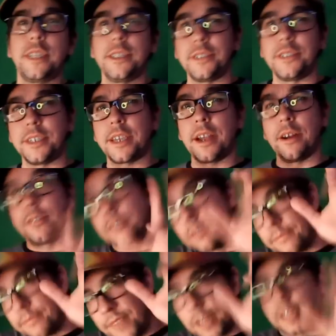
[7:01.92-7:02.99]
DC
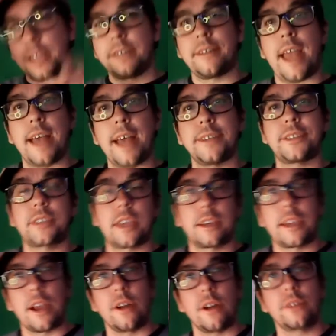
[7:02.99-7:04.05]
character,
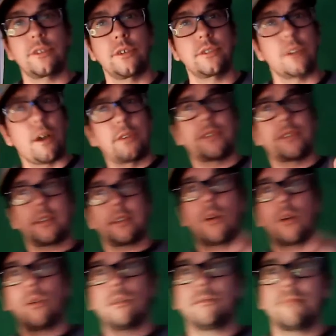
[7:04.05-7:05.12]
villain-esque character. So I was like,
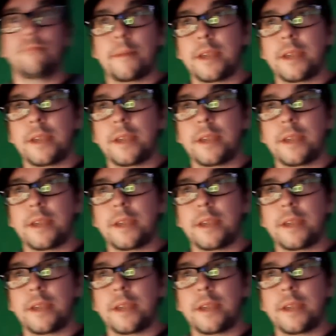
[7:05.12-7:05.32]
cool.